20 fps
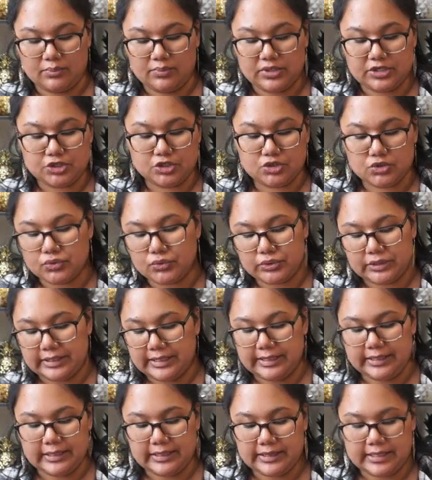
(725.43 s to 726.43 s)

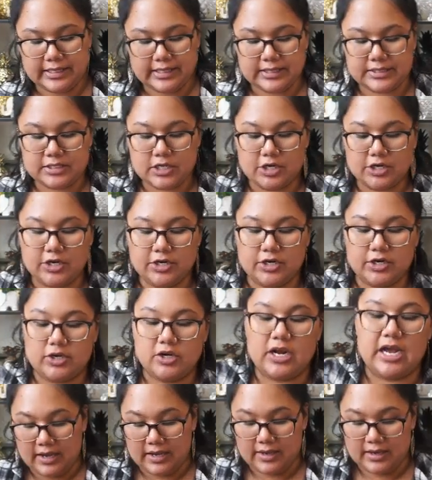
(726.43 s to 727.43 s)
bejeweling thingies on
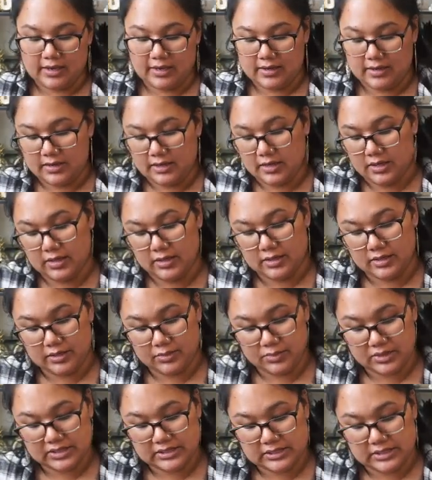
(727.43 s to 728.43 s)
here and
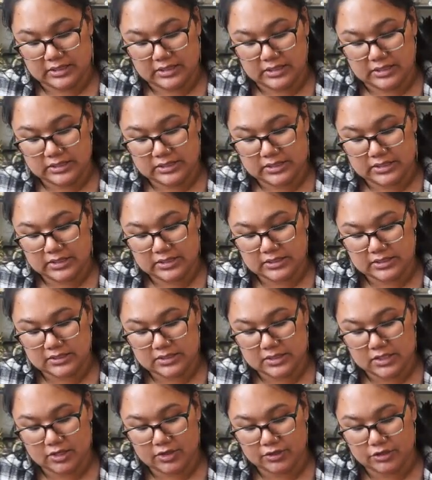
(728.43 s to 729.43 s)
let me see these this
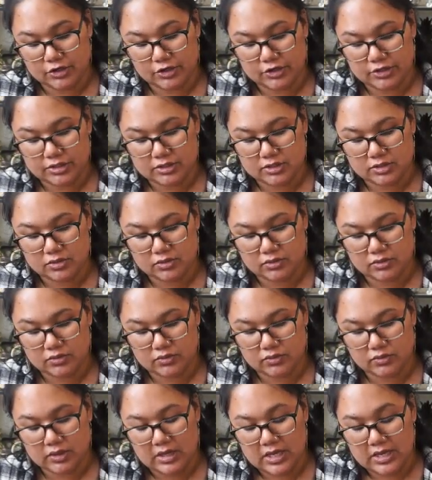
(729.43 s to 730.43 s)
is a
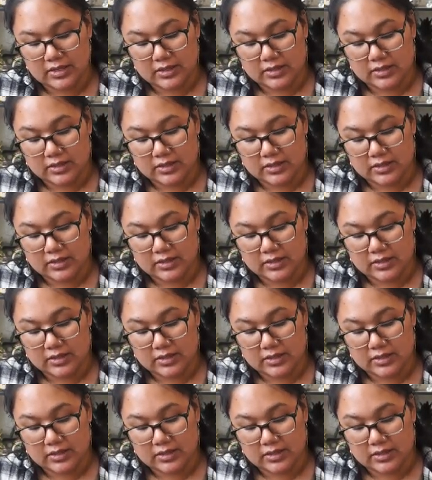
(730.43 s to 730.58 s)
32